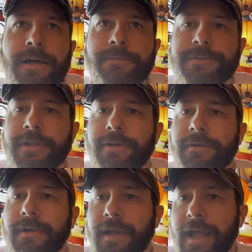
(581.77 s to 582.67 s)
So
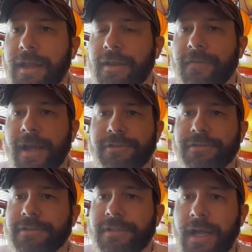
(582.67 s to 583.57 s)
again, you've got
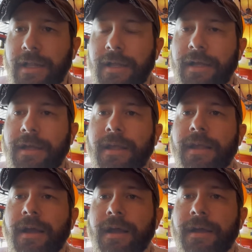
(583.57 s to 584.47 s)
your Stella,
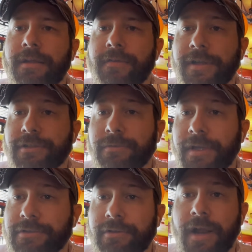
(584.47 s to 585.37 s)
you've got your
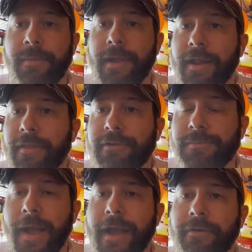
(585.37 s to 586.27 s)
Red Stripe, kind of those
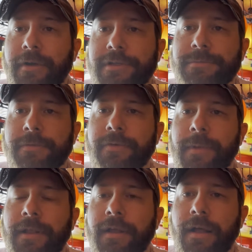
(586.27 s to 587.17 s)
macros. But from
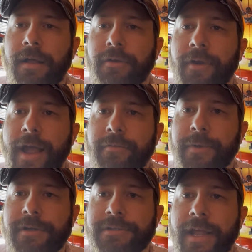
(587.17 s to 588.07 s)
a craft
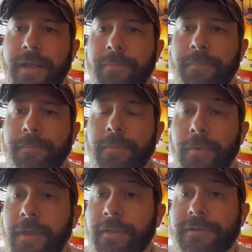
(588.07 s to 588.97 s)
beer
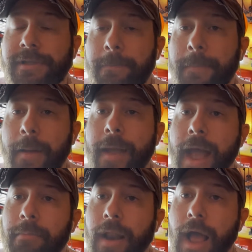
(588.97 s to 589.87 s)
standpoint, there's a
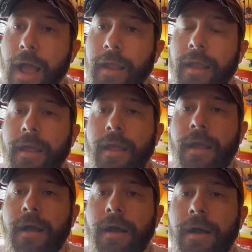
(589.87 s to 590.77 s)
matte black
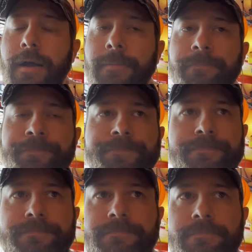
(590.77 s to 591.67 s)

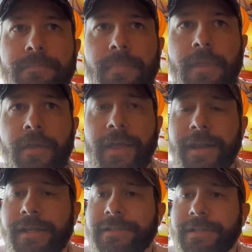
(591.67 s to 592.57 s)
that
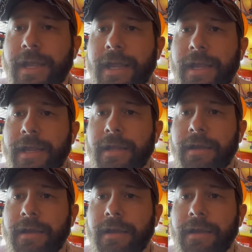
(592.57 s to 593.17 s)
is a